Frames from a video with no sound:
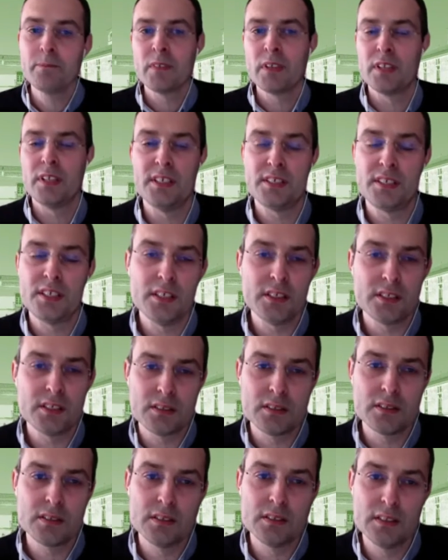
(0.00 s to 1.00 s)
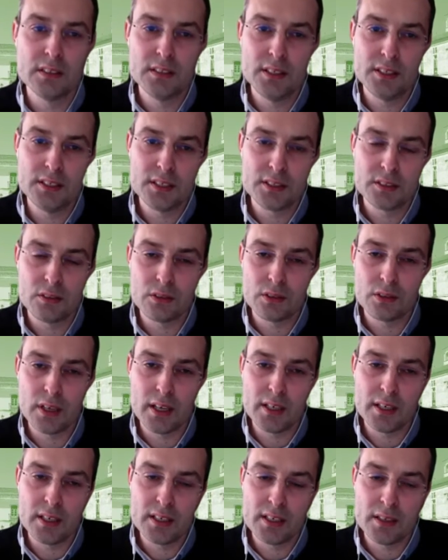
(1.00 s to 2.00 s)
This is
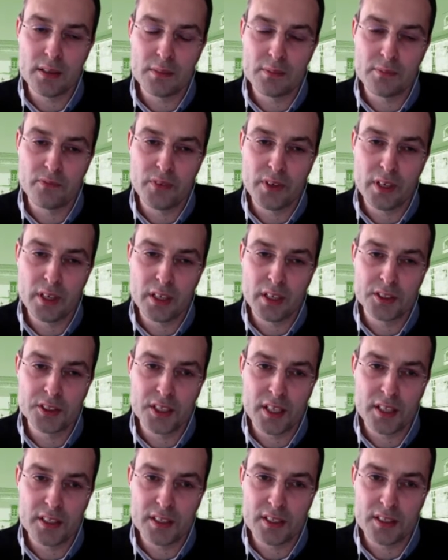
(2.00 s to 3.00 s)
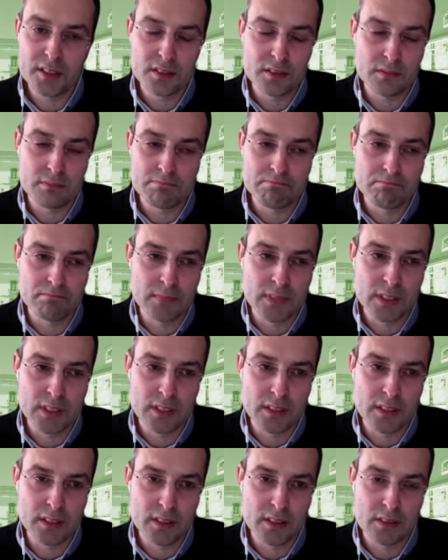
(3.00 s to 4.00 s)
located in a village that is
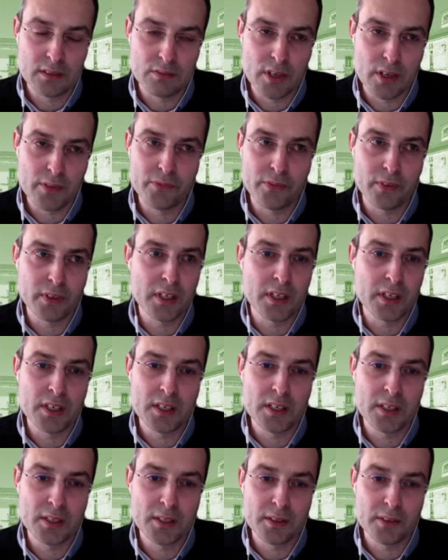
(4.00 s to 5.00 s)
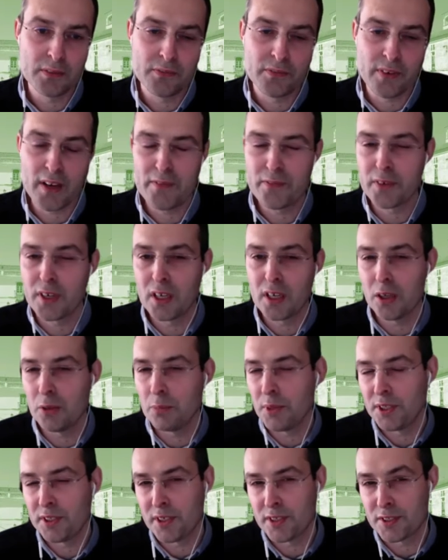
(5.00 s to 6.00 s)
roughly 5
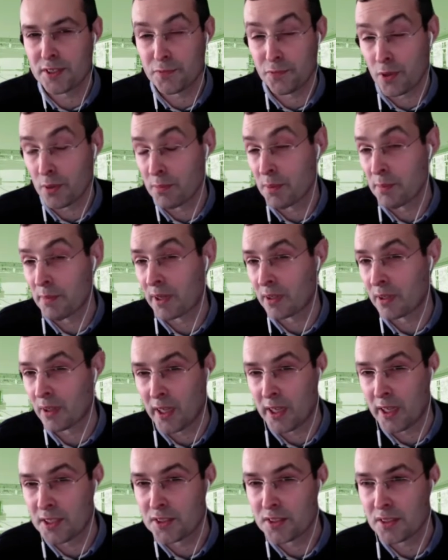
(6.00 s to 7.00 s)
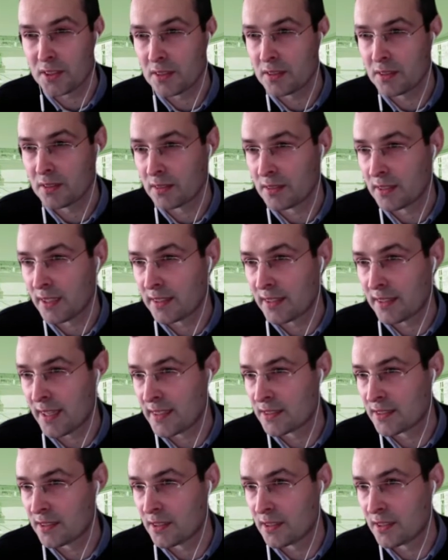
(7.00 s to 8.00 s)
kilometers from Malaysia, that
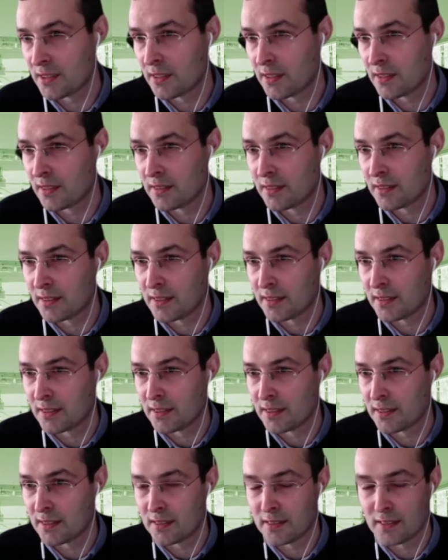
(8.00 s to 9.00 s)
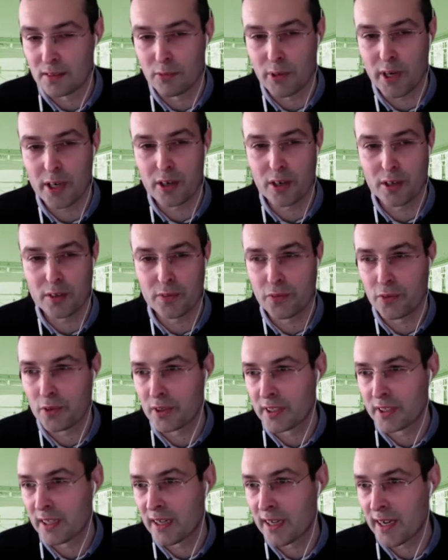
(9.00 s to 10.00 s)
has the record for
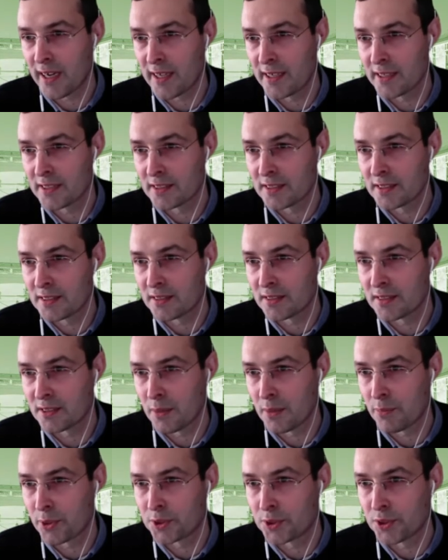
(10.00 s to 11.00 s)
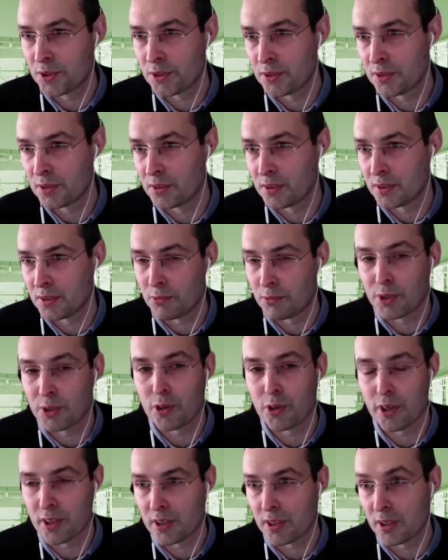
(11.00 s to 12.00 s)
the highest temperature
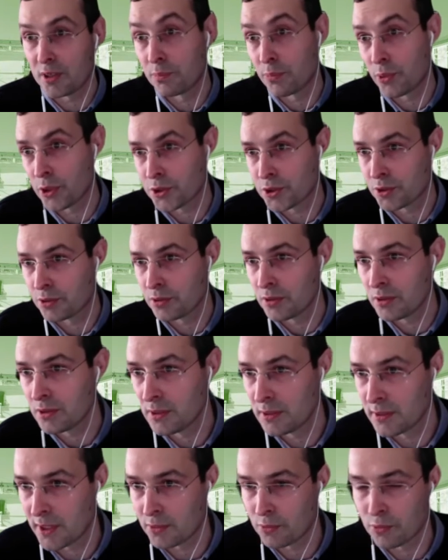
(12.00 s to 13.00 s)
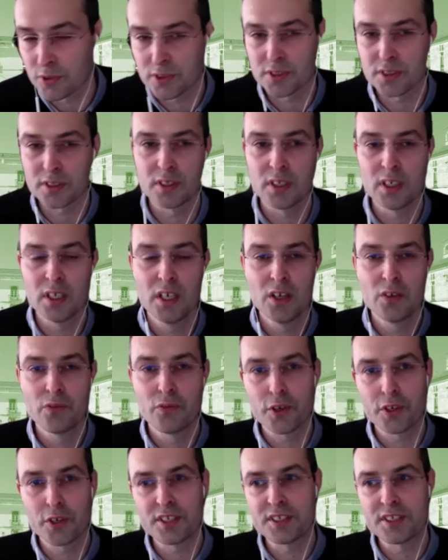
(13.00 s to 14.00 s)
recorded in Portugal. That was
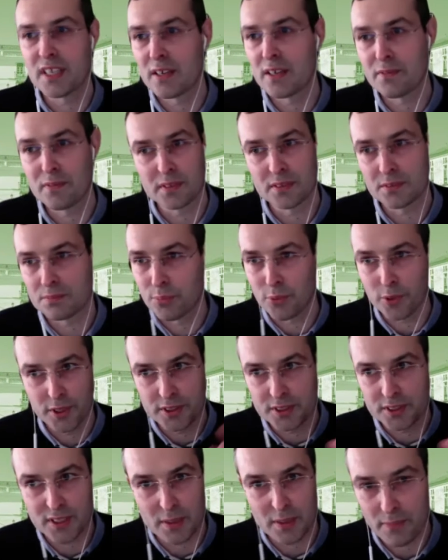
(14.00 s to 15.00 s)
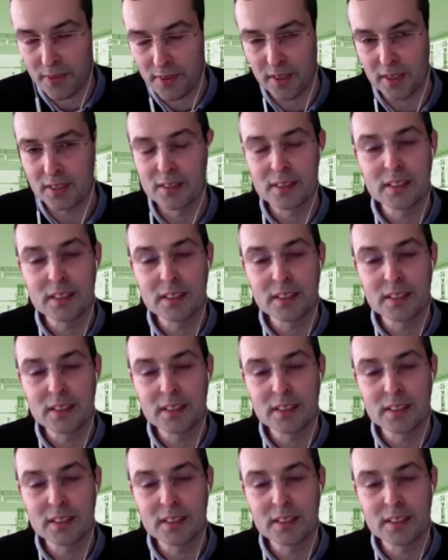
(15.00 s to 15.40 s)
47 point something.